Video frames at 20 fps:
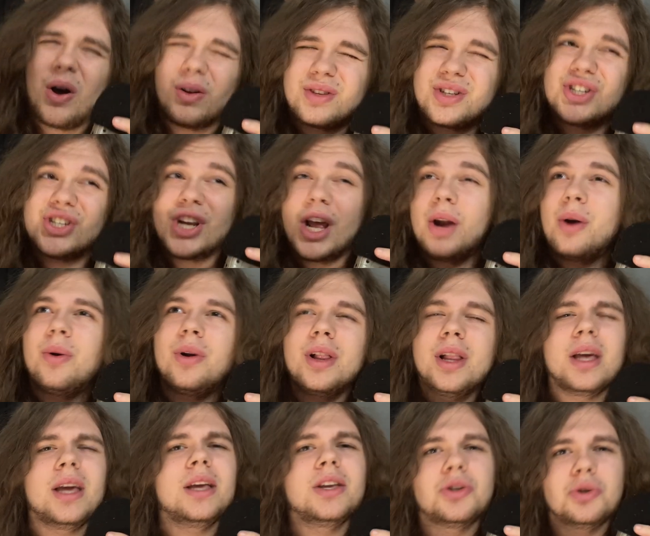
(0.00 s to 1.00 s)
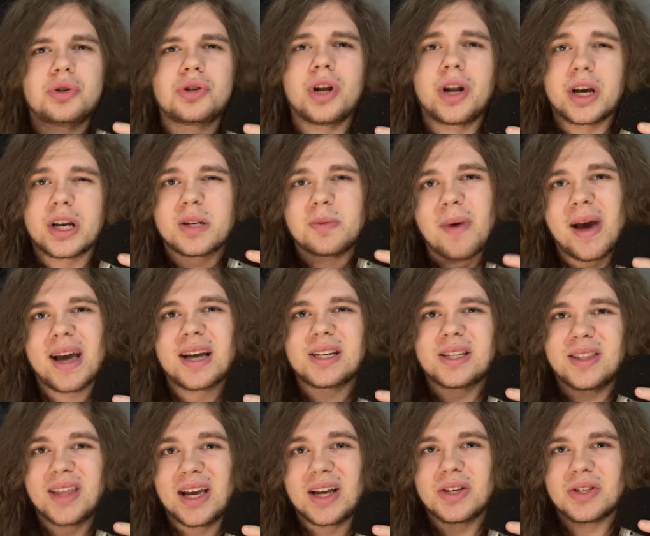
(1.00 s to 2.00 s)
generally you should expect
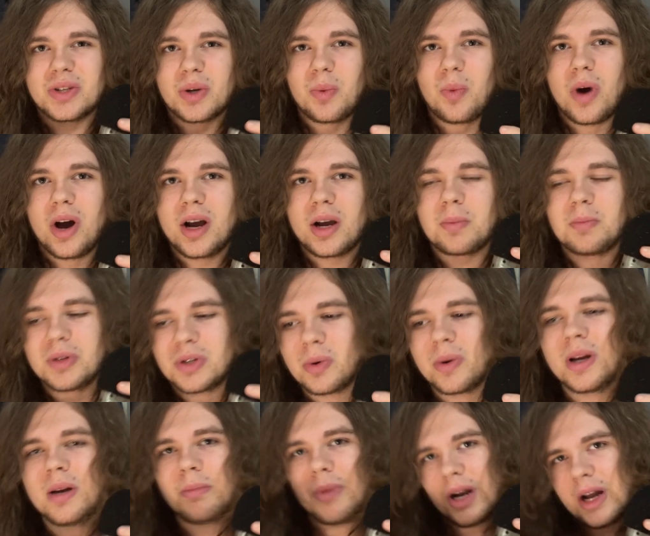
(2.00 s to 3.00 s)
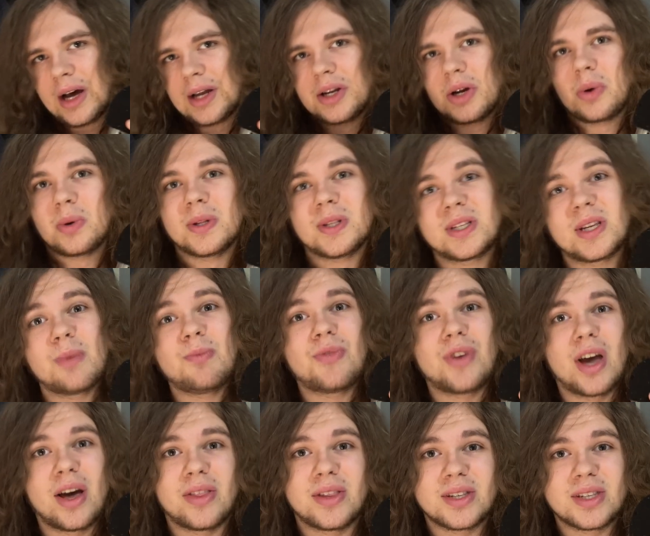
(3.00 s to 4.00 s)
things to work between Monado and
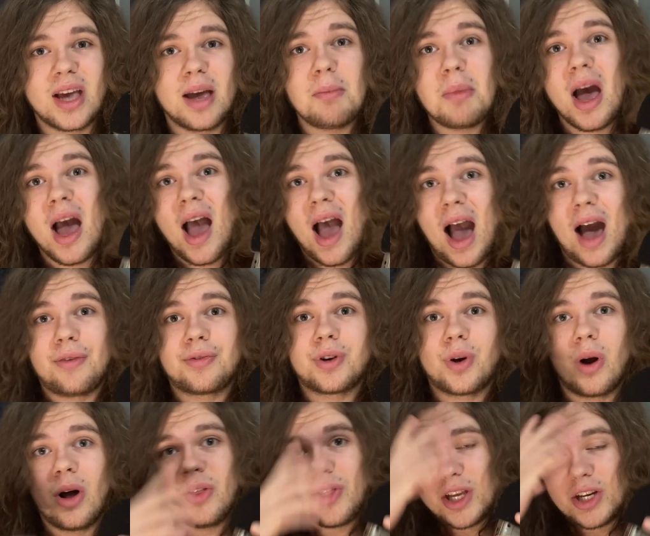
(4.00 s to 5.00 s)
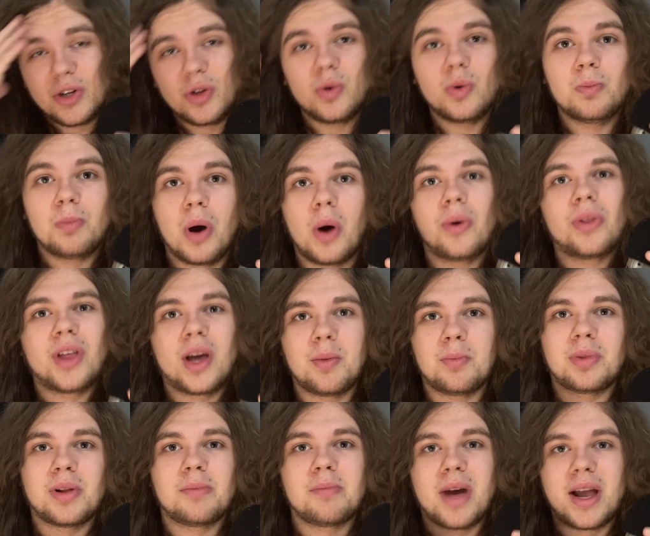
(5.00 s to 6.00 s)
SteamVR the same. After all, they do both
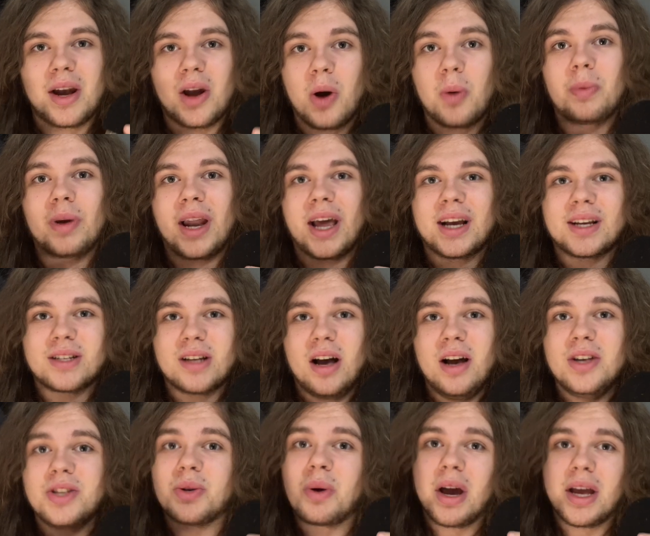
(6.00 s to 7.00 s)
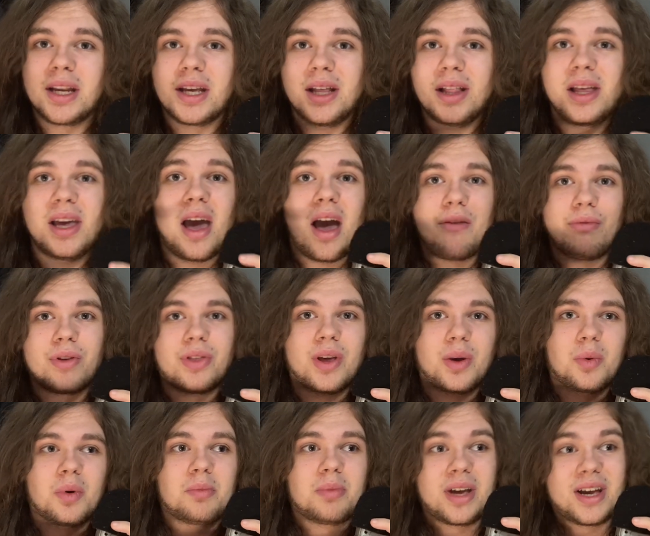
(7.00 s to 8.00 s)
implement OpenXR, so ideally everything
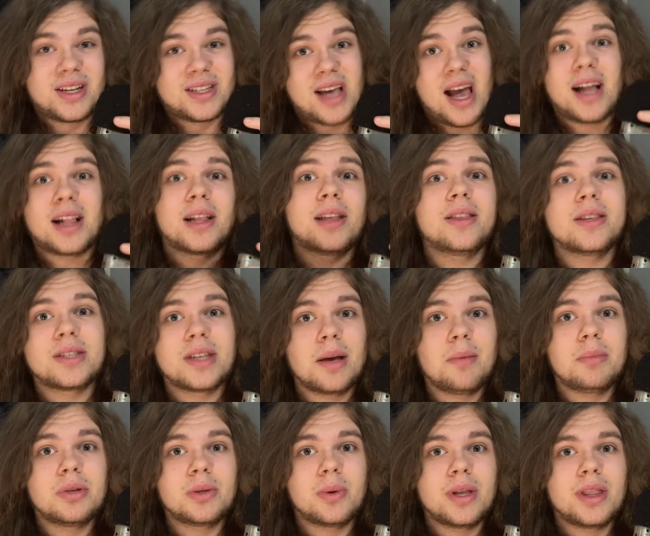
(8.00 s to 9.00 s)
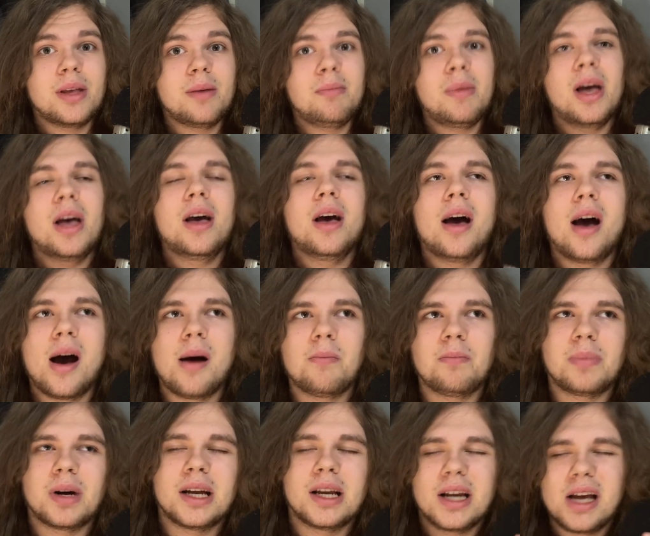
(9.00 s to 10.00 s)
would be exactly the same between them,
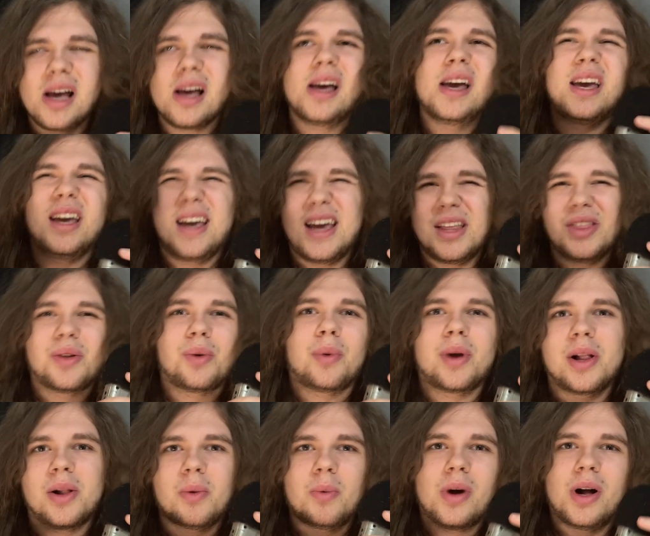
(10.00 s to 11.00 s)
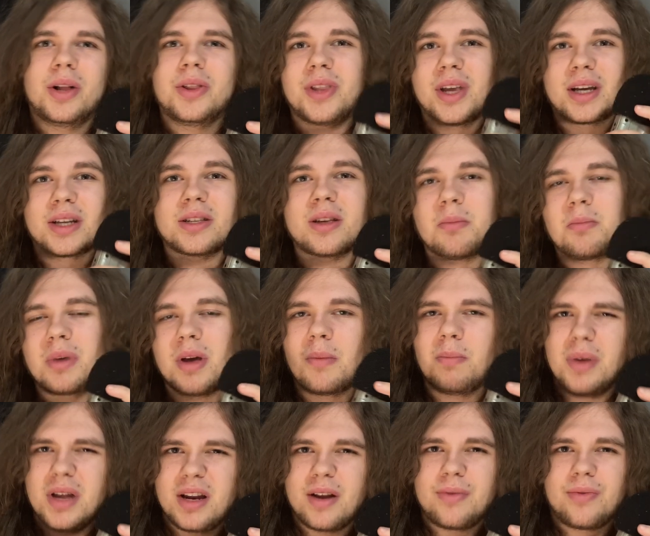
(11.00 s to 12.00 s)
but in the real world, things can be a
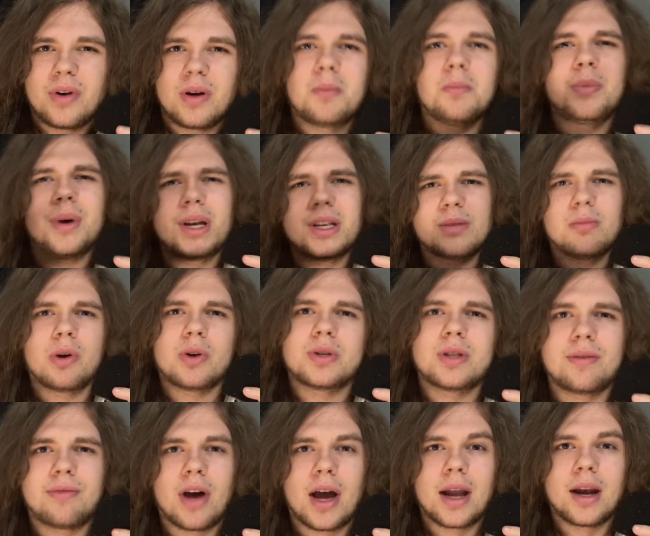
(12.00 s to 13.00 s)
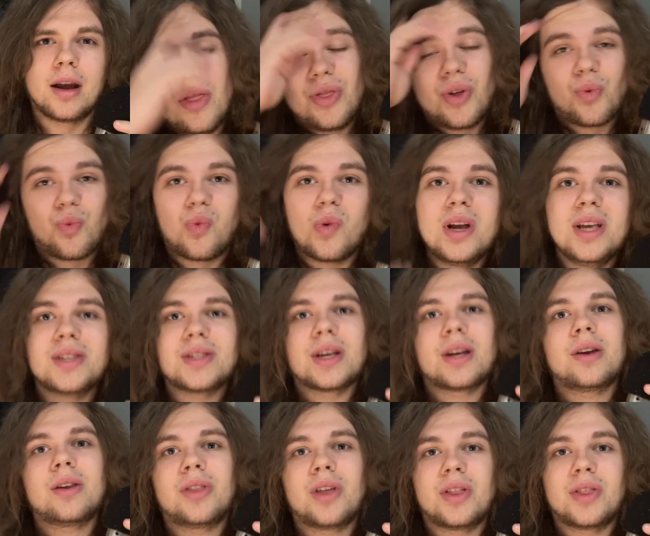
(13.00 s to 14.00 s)
bit different, but it's mostly fine. The
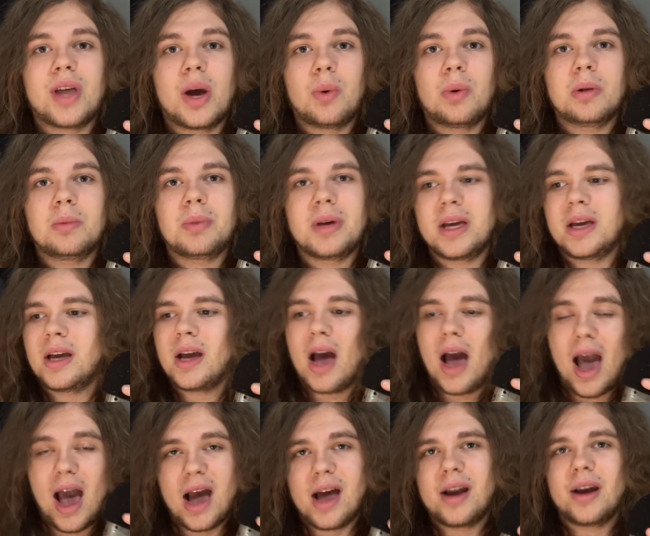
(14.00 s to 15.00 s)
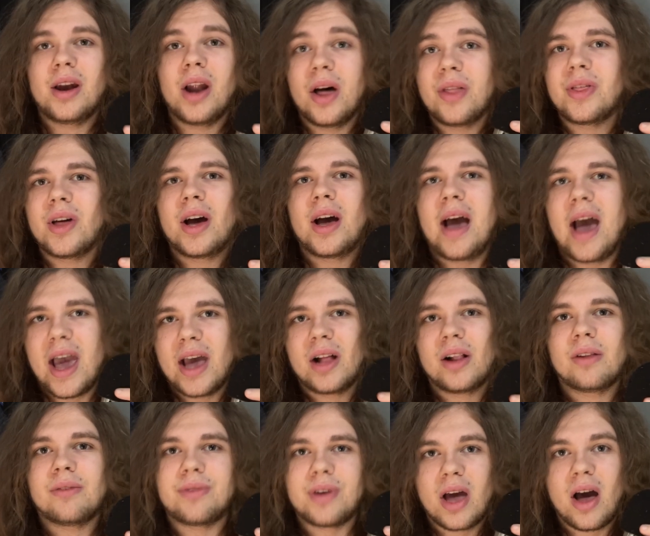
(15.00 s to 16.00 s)
reason that there will be another
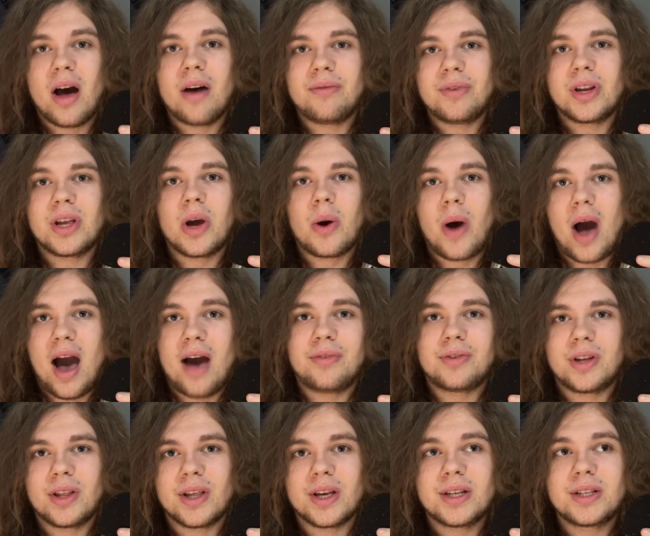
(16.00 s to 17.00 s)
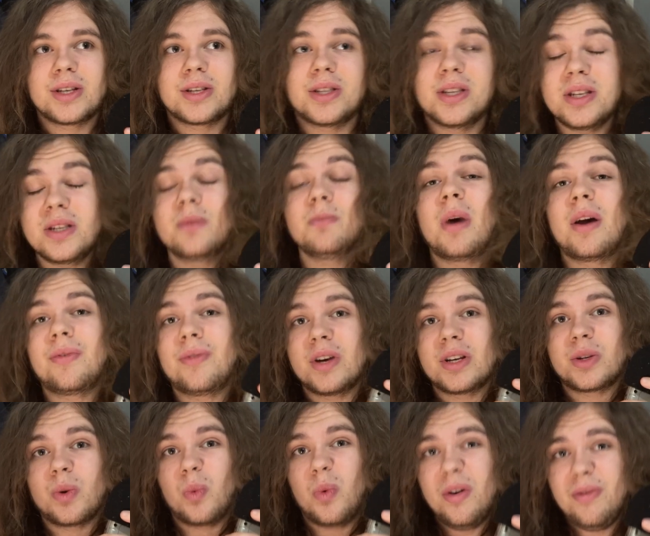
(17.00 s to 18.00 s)
ALVR video after this, because this is my
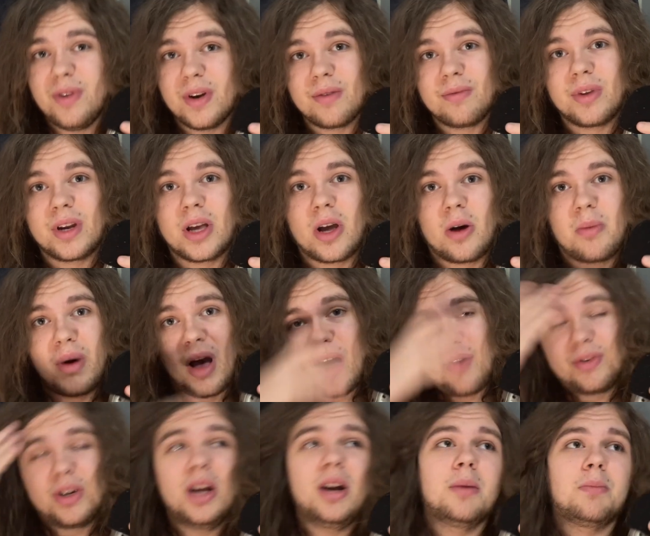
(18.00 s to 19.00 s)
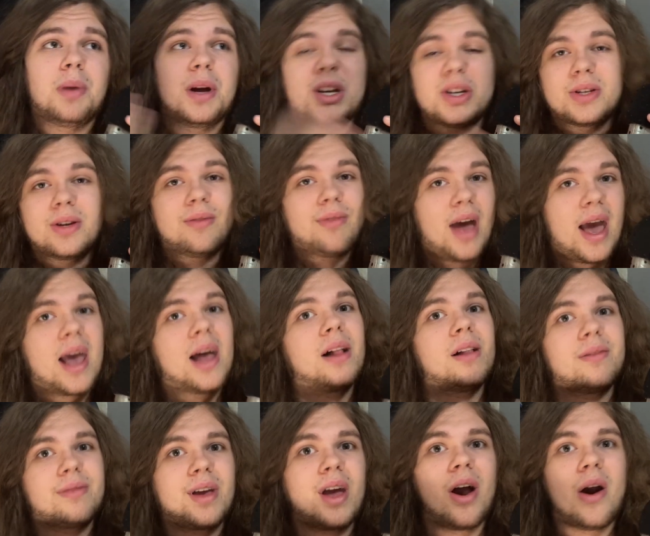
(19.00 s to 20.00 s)
first WiVRn video, but I've done a bunch of
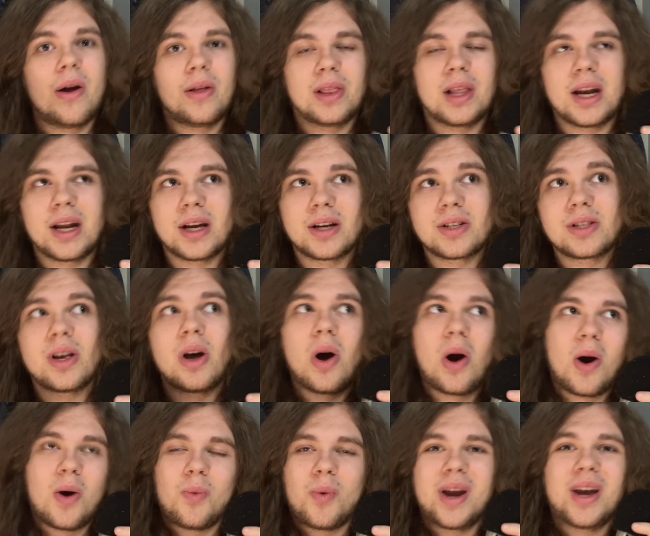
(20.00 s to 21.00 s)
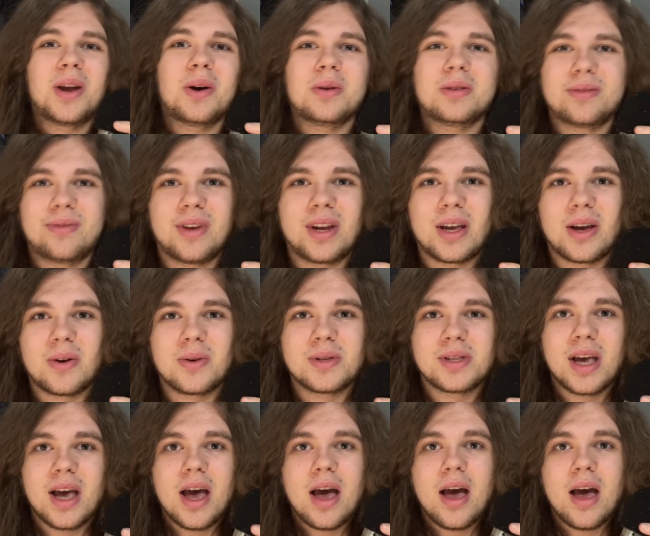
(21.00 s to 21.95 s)
ALVR on Linux or Windows videos,